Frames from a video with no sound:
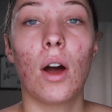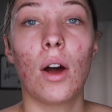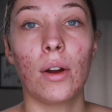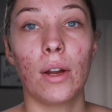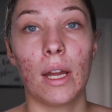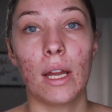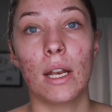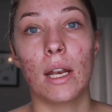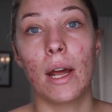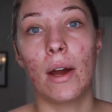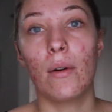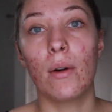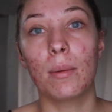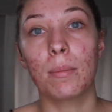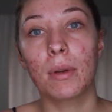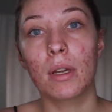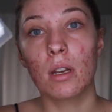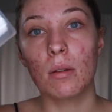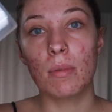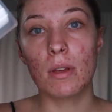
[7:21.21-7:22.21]
Okay, now
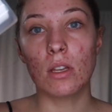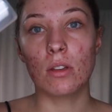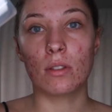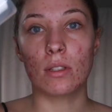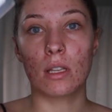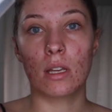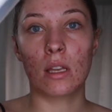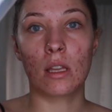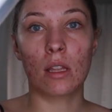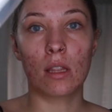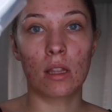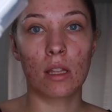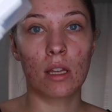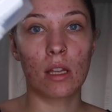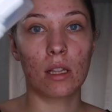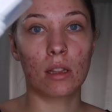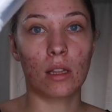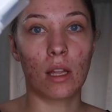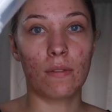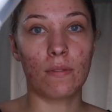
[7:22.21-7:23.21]
I'm gonna be using
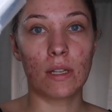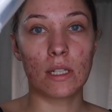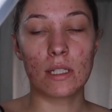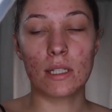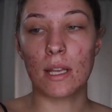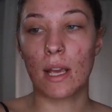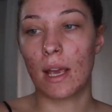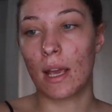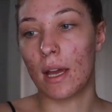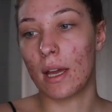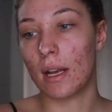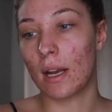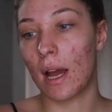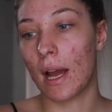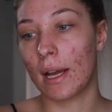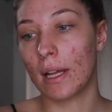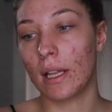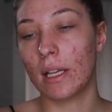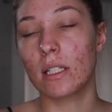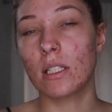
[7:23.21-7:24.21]
the Loving Tan.
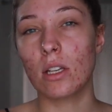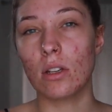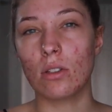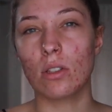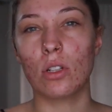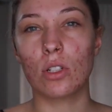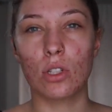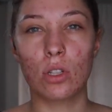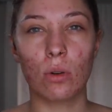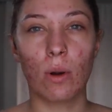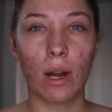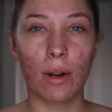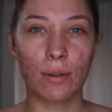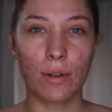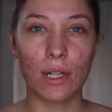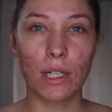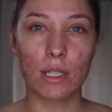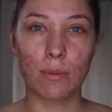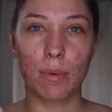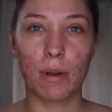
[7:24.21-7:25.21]
I like to use a two
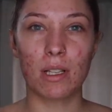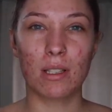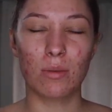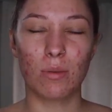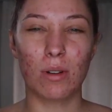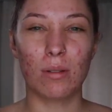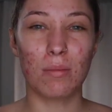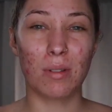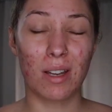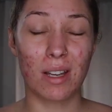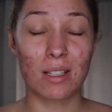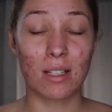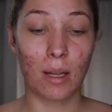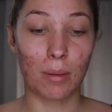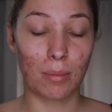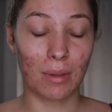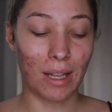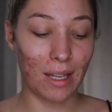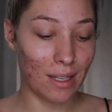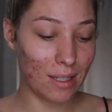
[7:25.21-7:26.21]
hour express one because
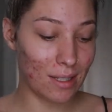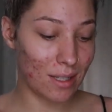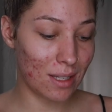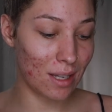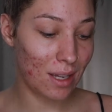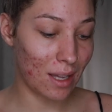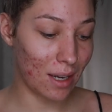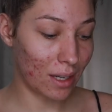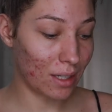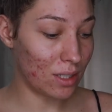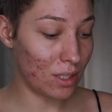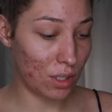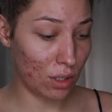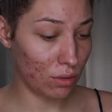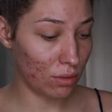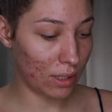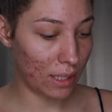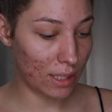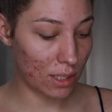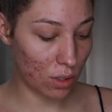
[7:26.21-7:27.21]
I'm lazy and I
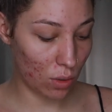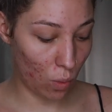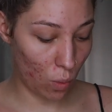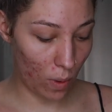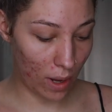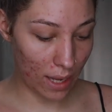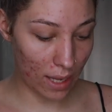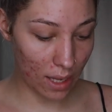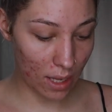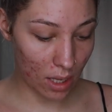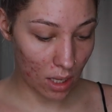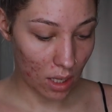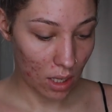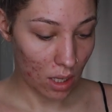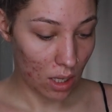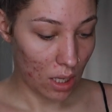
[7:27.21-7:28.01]
don't like to wait.